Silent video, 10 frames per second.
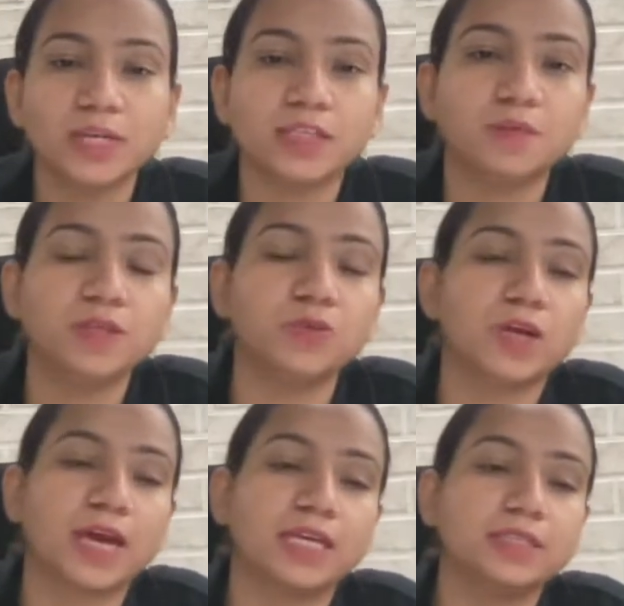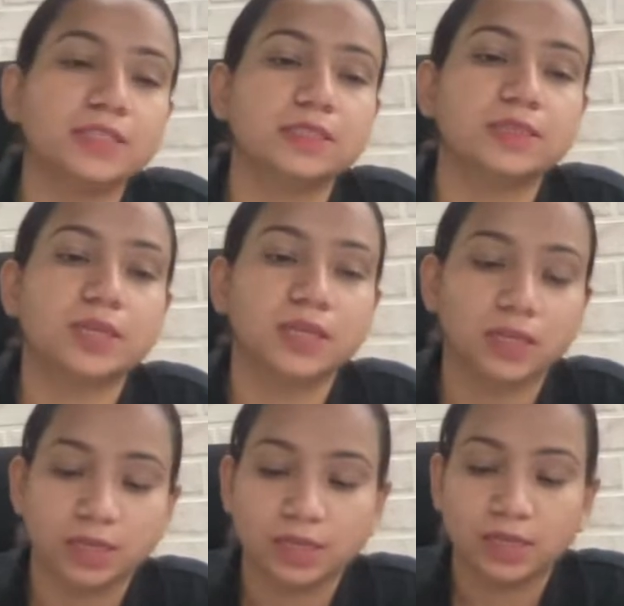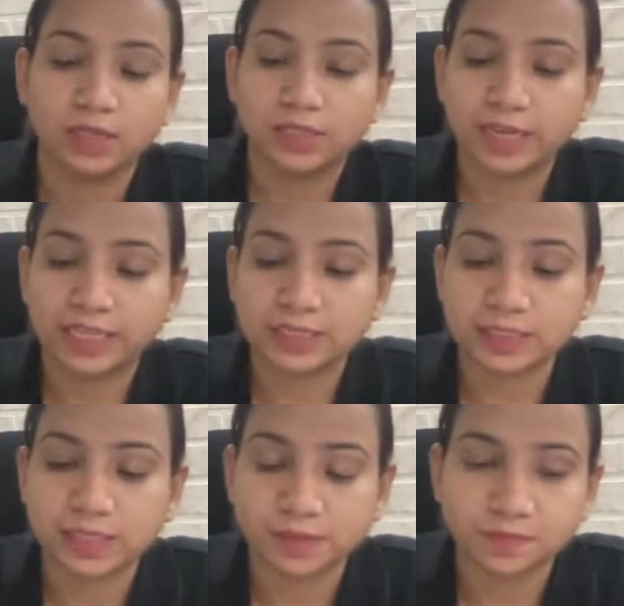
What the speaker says: let me know, guys. Yes.